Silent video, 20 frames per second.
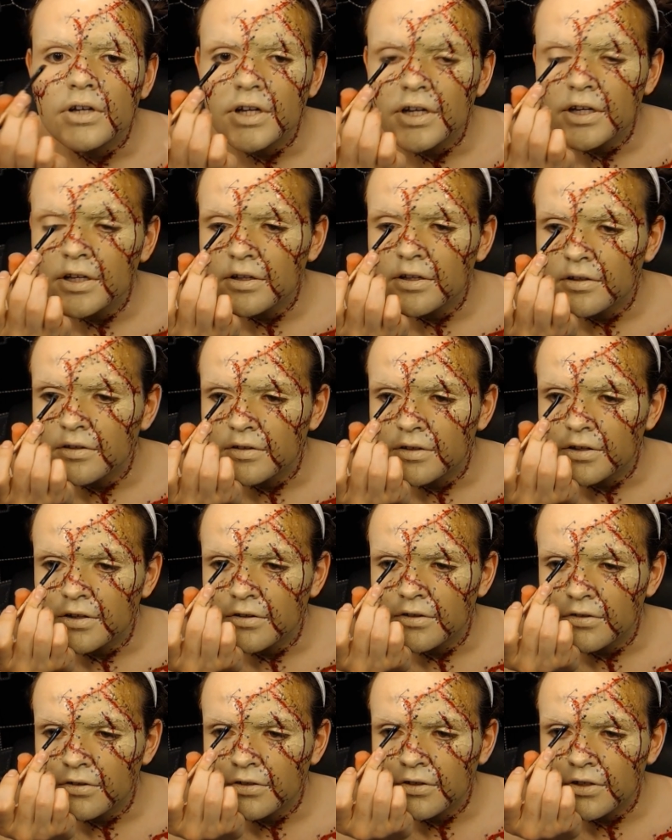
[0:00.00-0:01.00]
Okay, and
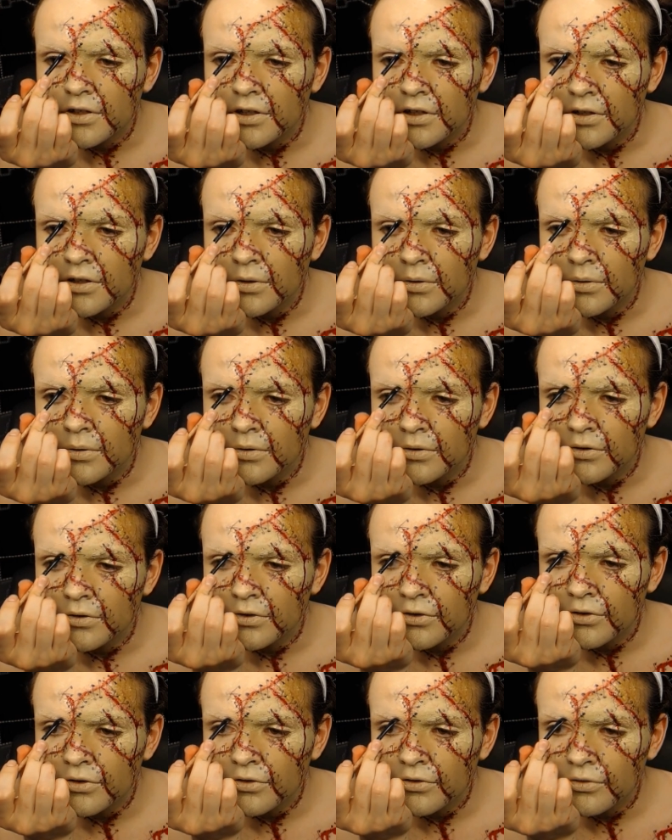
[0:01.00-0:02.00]
then just go
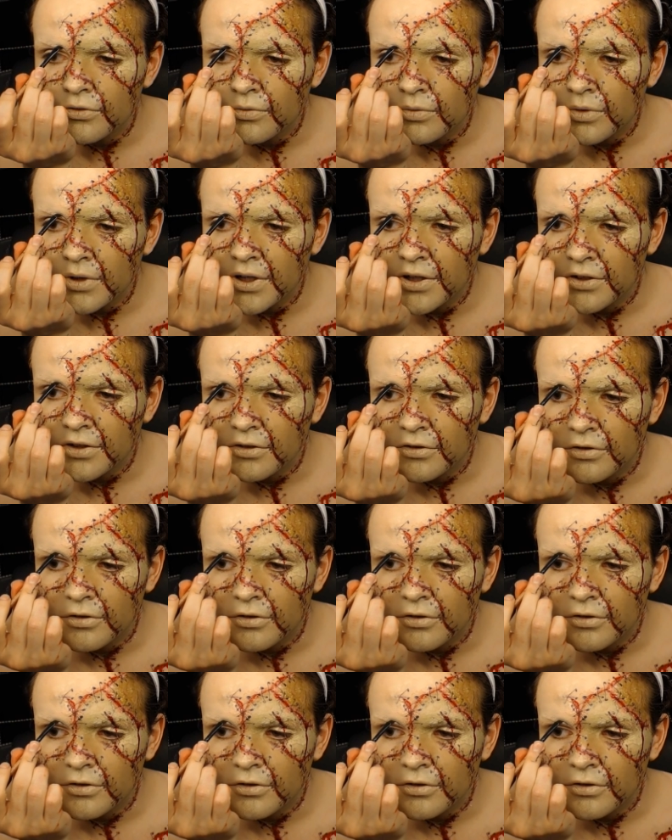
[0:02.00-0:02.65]
straight